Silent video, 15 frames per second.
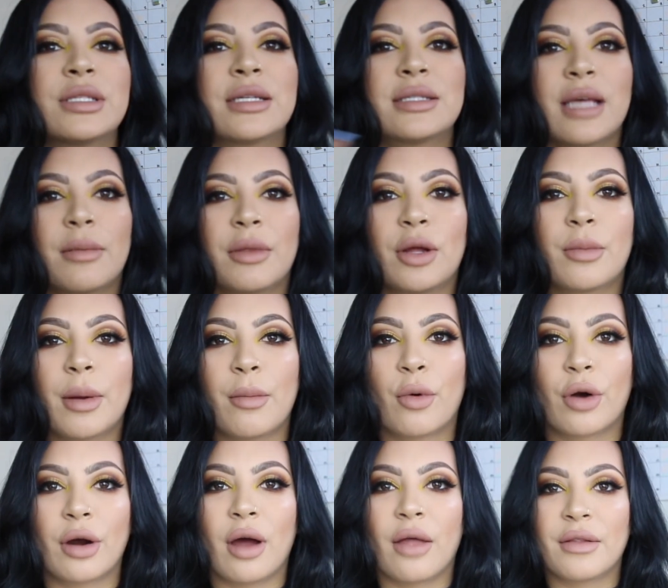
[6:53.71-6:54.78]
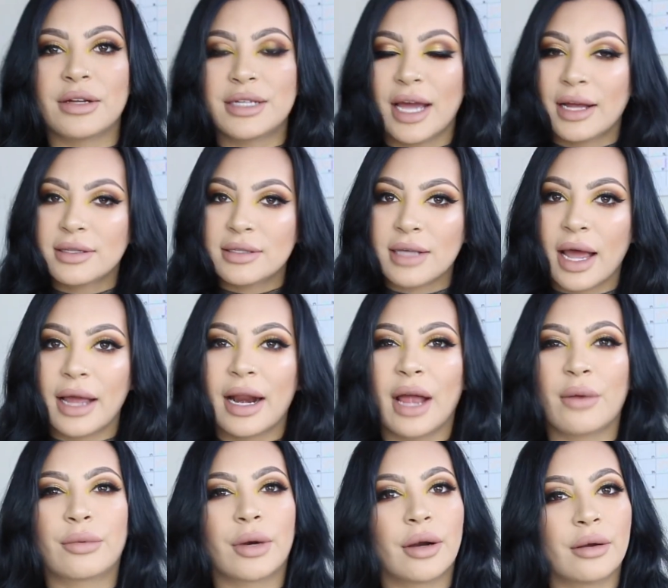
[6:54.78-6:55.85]
since I'm a little bit more on the tan side,
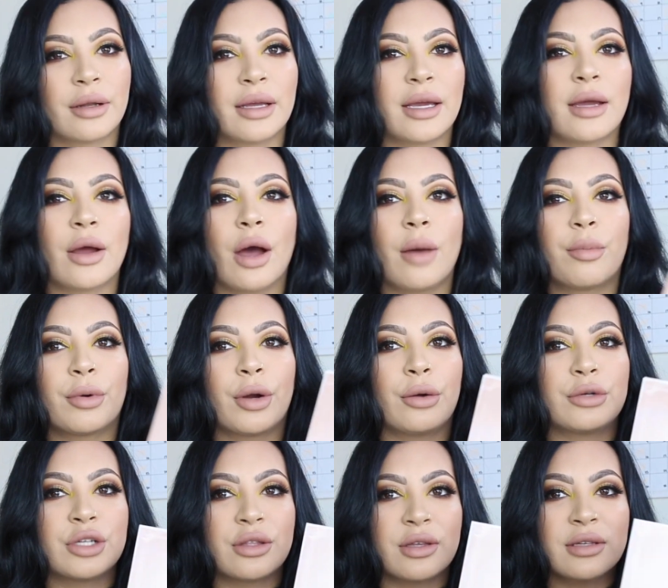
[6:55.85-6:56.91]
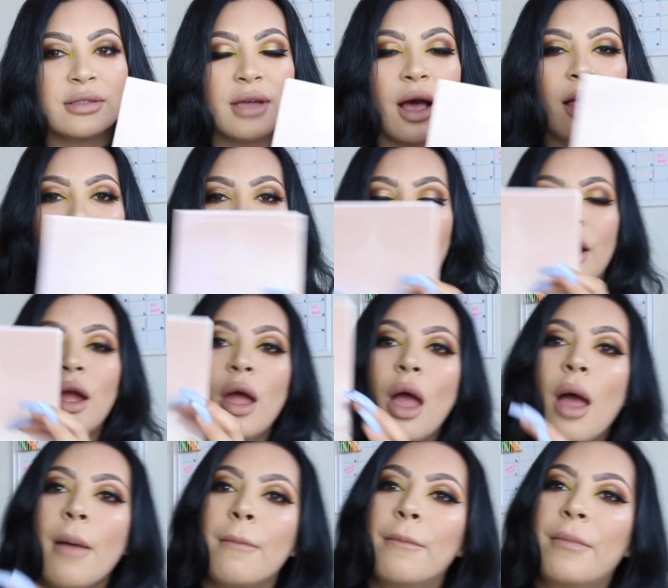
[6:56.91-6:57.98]
I rarely approach this color.
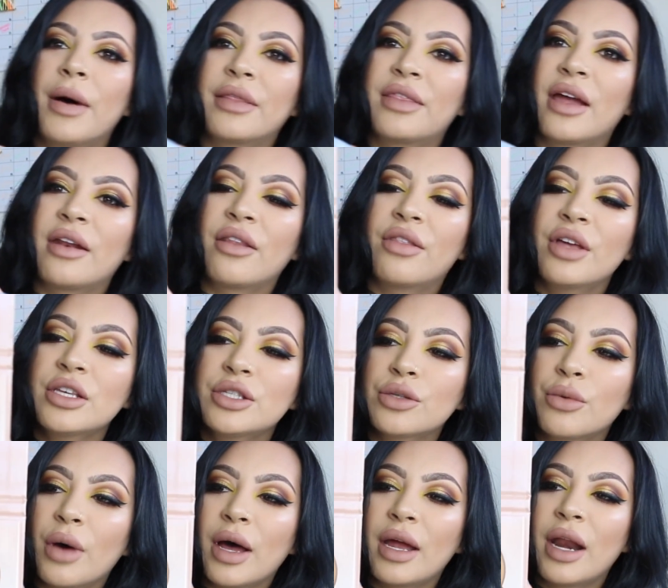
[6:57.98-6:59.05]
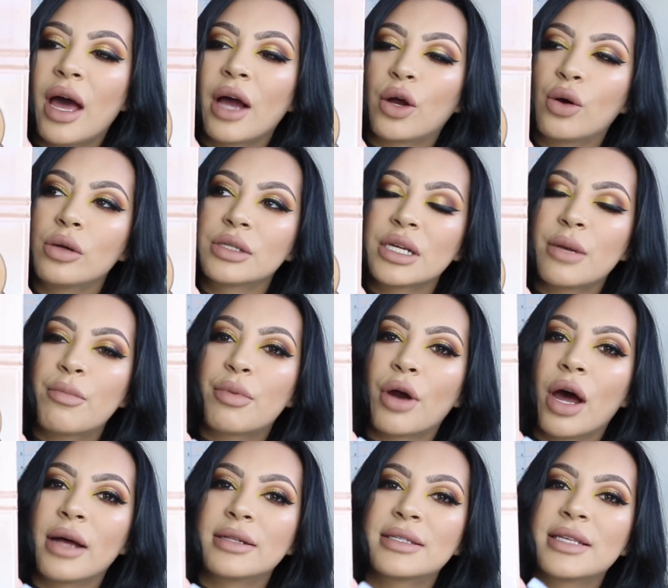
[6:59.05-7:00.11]
But then this one, Golden
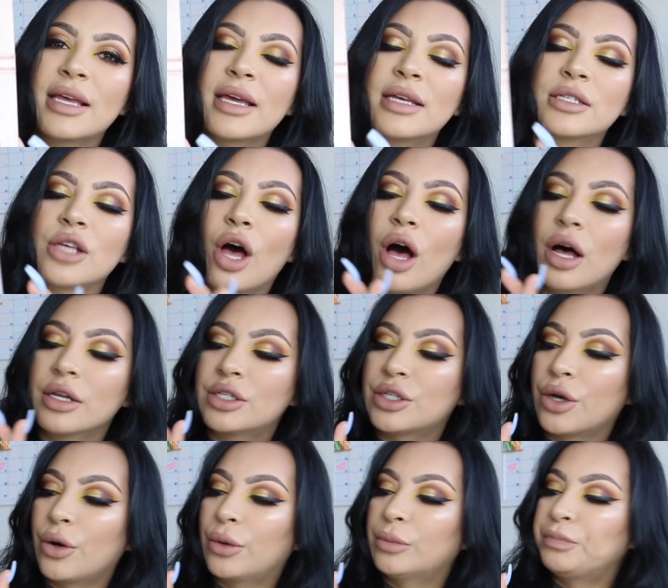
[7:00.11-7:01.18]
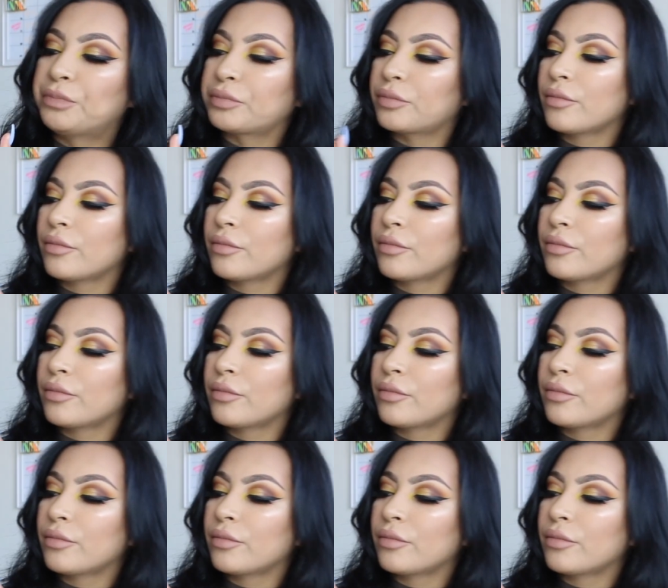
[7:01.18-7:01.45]
Bronze, is also